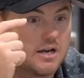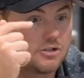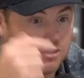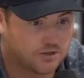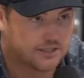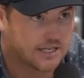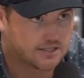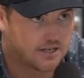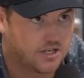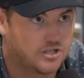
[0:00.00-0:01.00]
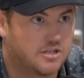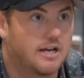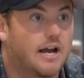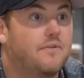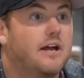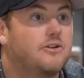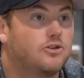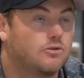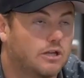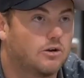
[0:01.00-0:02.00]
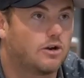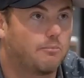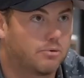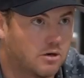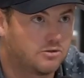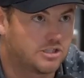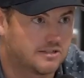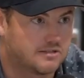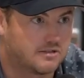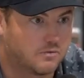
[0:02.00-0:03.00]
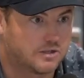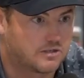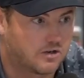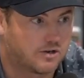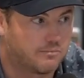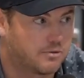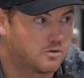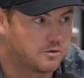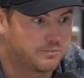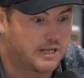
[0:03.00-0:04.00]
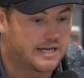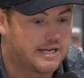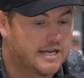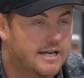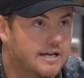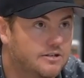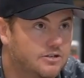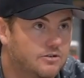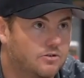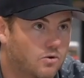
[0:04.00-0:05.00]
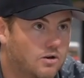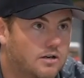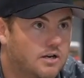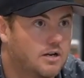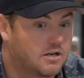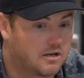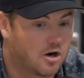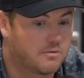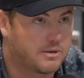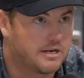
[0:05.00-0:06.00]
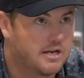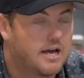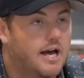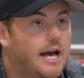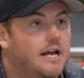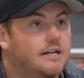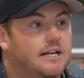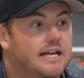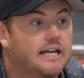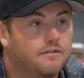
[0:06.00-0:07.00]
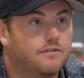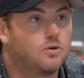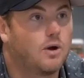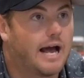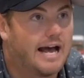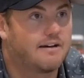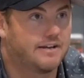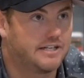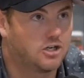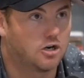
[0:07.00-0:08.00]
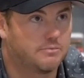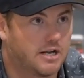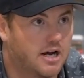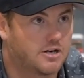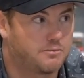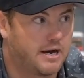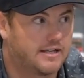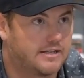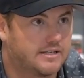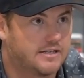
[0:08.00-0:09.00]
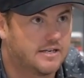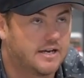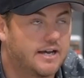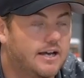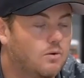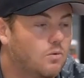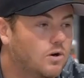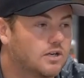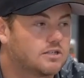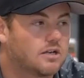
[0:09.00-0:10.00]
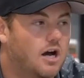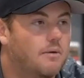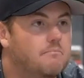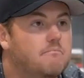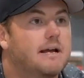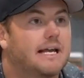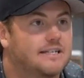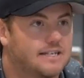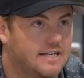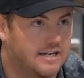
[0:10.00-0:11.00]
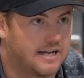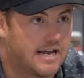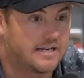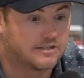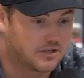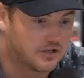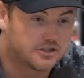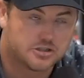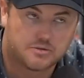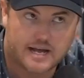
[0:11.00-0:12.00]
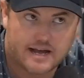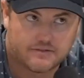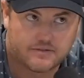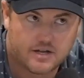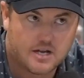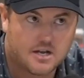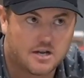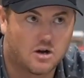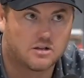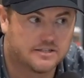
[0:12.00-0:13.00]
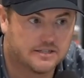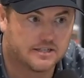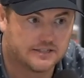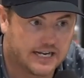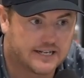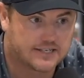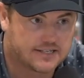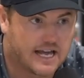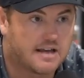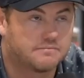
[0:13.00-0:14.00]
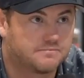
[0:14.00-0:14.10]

to the destination. And then you load approaches, what's called an approach plate, into your Garmin. And if you have a Garmin Autopilot, it works amazing. And as long as you have all of the data set